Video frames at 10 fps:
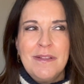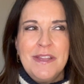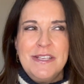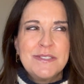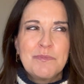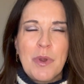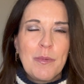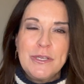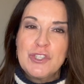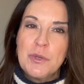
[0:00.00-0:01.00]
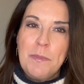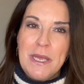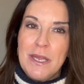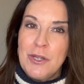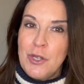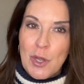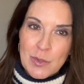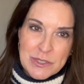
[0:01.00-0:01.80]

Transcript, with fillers: these probably should be no